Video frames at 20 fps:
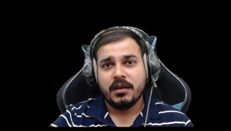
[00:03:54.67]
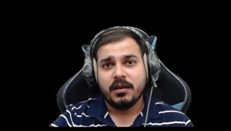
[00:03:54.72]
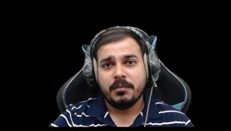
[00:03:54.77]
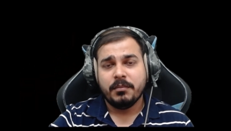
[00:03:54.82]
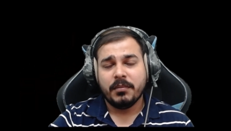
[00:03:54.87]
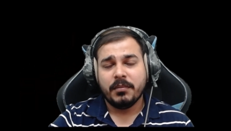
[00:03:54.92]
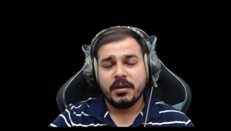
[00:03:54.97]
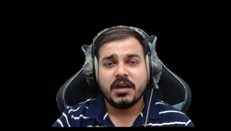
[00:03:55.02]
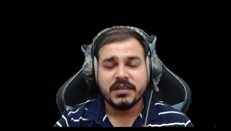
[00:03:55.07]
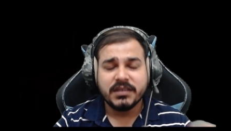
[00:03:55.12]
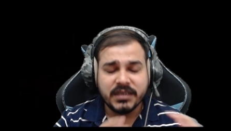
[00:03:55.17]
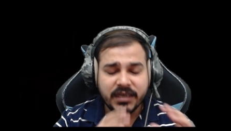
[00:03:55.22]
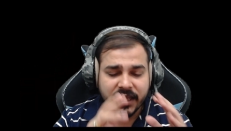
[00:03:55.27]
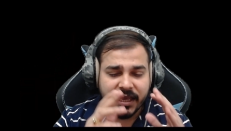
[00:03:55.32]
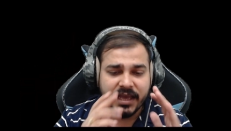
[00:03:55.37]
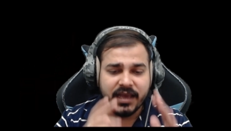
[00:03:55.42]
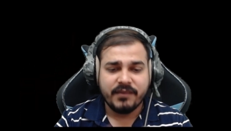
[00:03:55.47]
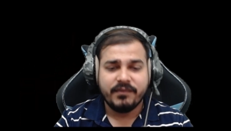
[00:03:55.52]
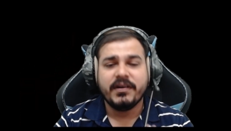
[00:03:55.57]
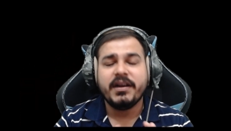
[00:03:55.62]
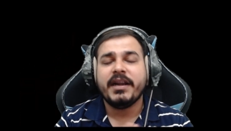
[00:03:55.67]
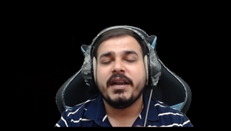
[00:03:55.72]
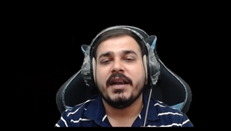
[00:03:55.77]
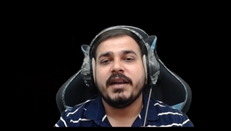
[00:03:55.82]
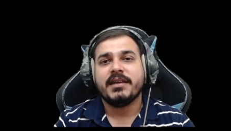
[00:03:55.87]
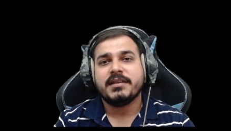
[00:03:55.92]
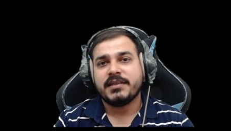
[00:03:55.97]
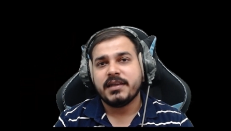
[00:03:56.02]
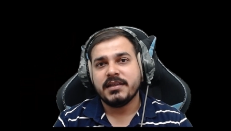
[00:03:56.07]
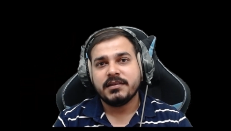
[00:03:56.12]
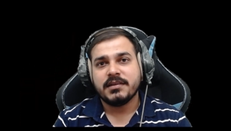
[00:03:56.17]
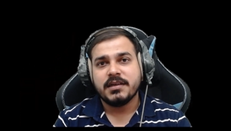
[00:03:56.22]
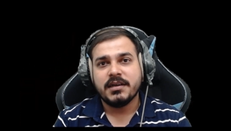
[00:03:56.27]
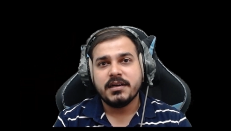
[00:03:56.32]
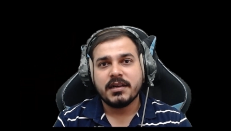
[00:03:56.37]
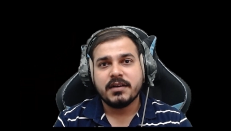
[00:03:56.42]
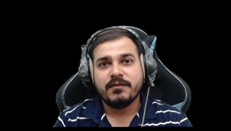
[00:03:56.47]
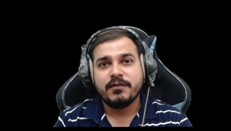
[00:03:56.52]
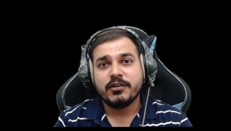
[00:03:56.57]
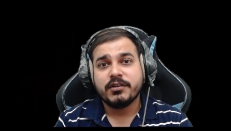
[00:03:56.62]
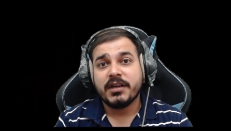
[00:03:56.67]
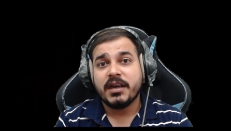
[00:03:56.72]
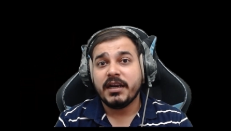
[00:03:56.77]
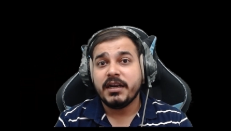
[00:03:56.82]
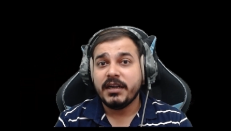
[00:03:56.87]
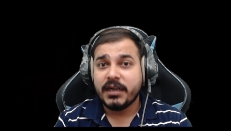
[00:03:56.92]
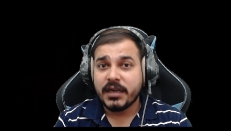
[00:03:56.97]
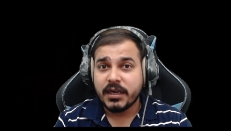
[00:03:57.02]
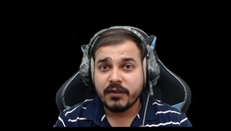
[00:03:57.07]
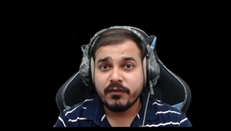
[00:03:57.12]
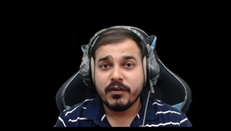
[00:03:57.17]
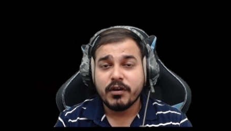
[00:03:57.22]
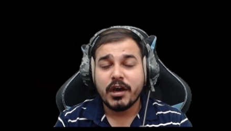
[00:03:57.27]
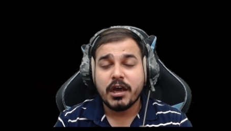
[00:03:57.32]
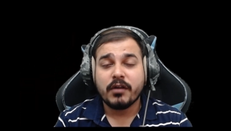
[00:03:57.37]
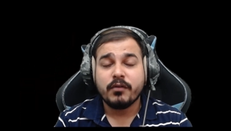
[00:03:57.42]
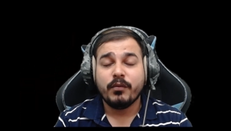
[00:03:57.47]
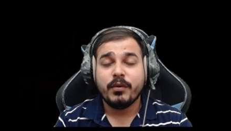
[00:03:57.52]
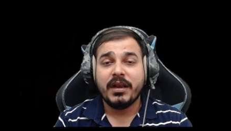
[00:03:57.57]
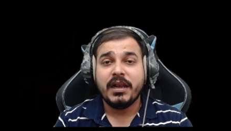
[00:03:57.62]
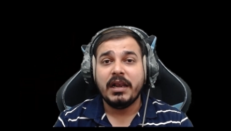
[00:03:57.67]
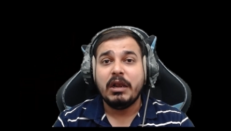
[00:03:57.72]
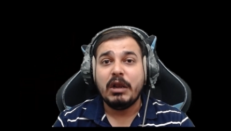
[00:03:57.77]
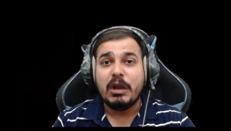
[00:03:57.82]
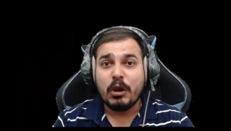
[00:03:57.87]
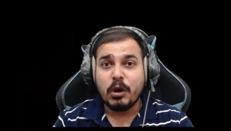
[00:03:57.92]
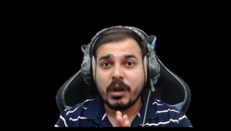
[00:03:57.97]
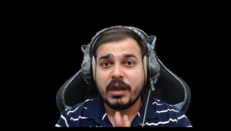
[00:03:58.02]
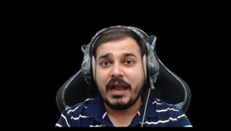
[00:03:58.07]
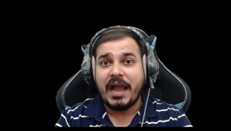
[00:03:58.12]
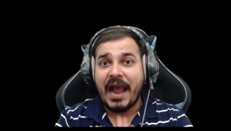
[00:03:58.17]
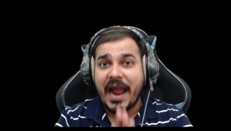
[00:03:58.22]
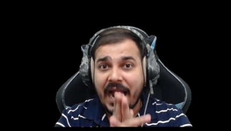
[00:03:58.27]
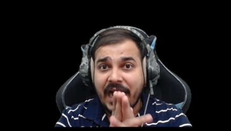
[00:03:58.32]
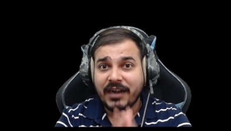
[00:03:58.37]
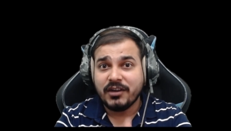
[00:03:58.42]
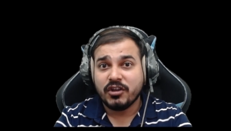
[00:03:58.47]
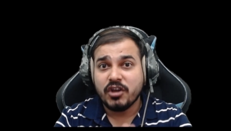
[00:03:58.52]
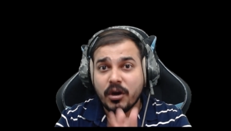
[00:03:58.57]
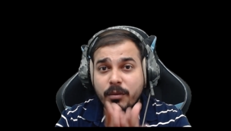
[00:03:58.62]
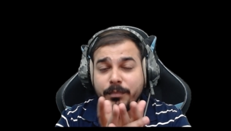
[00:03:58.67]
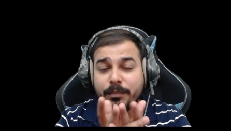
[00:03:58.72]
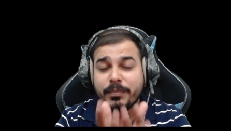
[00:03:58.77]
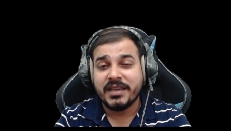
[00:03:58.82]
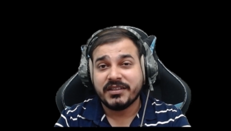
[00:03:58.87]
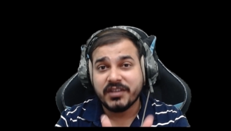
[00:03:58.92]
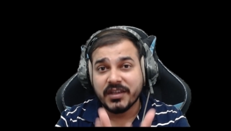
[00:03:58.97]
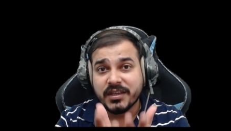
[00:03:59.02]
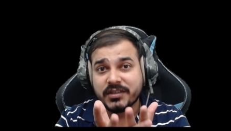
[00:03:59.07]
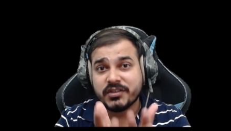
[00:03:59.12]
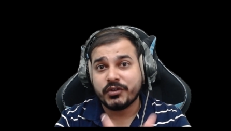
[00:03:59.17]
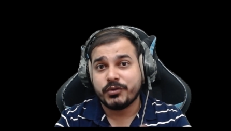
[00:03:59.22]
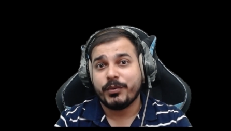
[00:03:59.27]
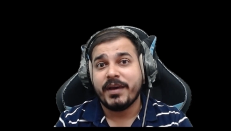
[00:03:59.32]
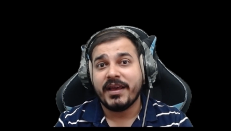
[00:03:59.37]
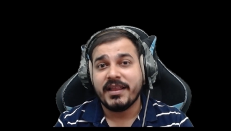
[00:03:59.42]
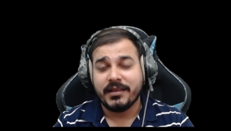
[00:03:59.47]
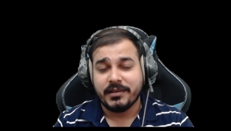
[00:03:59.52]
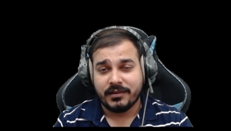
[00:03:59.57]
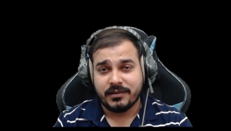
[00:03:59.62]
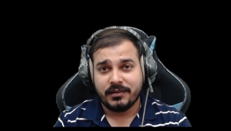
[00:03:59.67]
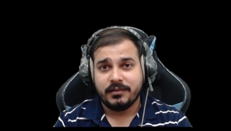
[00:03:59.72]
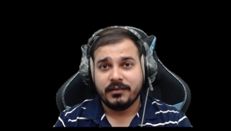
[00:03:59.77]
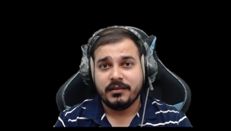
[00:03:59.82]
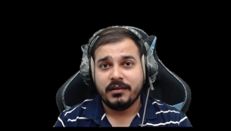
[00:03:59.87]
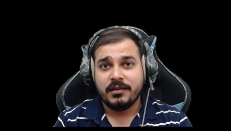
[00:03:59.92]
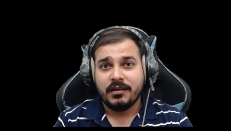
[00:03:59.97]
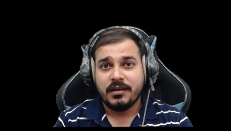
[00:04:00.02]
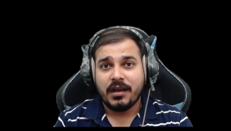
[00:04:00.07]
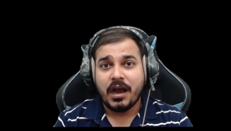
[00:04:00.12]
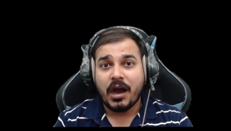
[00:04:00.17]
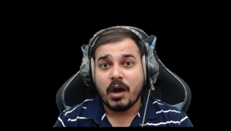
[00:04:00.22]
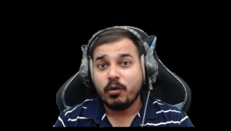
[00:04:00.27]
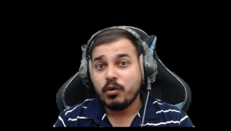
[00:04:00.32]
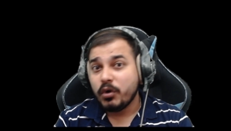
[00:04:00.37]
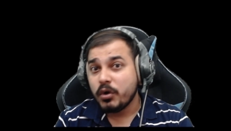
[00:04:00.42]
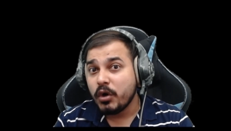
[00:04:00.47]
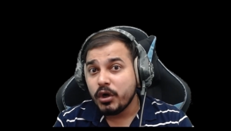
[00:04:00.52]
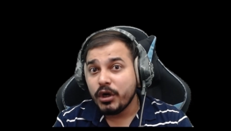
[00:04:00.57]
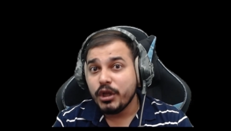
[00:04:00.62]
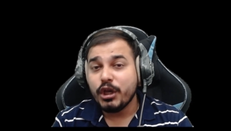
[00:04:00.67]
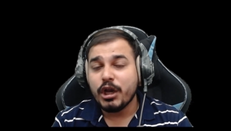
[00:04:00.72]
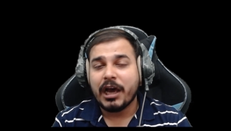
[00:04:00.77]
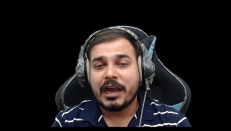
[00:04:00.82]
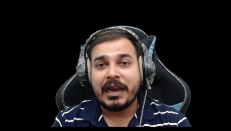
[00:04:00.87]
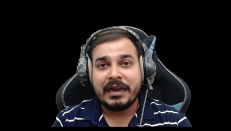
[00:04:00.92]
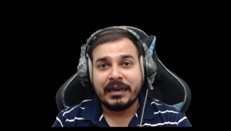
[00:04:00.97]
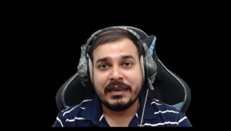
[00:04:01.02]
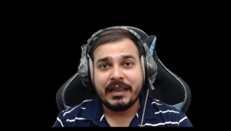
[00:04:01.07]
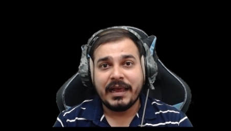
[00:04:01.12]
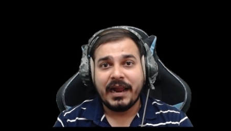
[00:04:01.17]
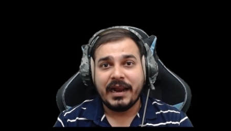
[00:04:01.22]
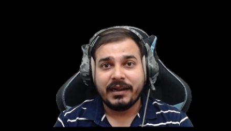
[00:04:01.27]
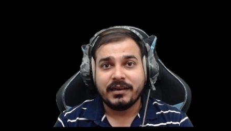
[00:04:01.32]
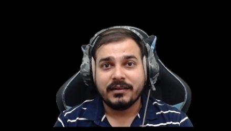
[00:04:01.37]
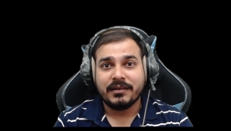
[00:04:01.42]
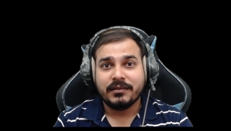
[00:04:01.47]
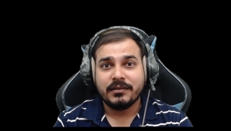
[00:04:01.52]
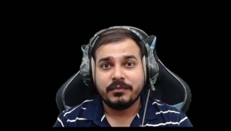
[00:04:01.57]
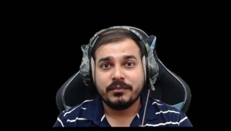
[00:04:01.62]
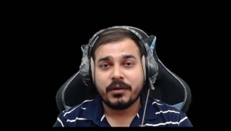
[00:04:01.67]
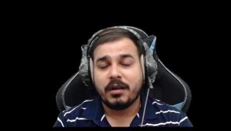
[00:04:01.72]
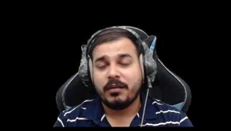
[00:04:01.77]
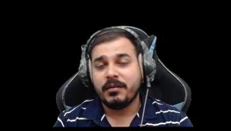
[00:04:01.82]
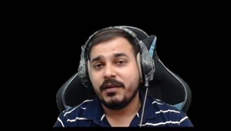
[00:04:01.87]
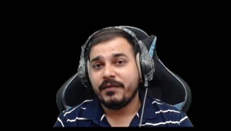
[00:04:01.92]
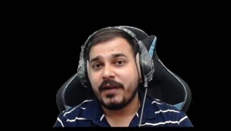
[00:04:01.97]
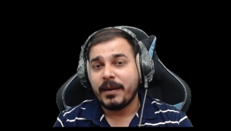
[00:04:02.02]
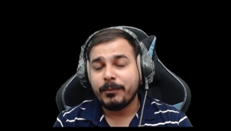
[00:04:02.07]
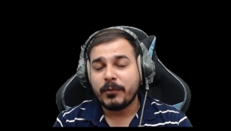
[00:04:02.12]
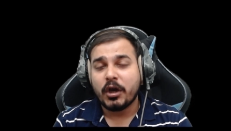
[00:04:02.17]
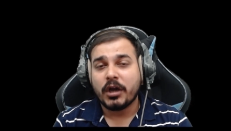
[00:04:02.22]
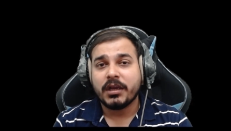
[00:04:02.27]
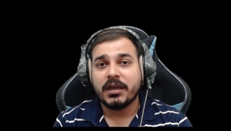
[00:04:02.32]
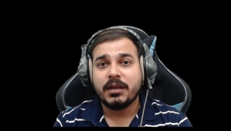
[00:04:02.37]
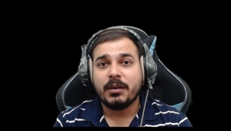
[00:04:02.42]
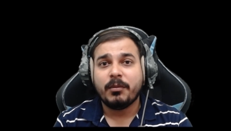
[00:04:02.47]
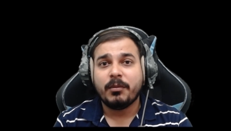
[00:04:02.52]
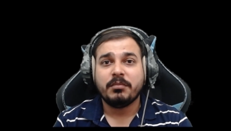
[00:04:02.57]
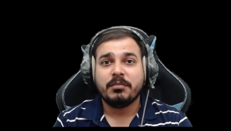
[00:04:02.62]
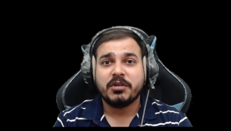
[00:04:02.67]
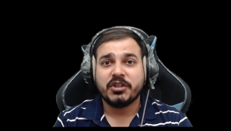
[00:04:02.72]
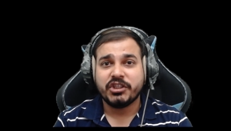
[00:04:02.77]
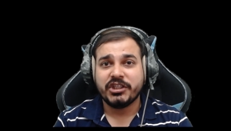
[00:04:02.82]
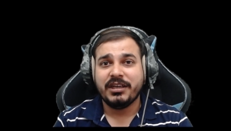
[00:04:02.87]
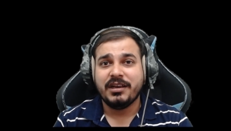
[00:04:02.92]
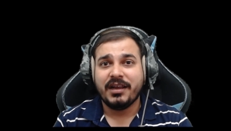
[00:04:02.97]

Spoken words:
Because in every data science interview, the interviewer will look at your basic strength, how good you are at that. Probably if I'm talking about machine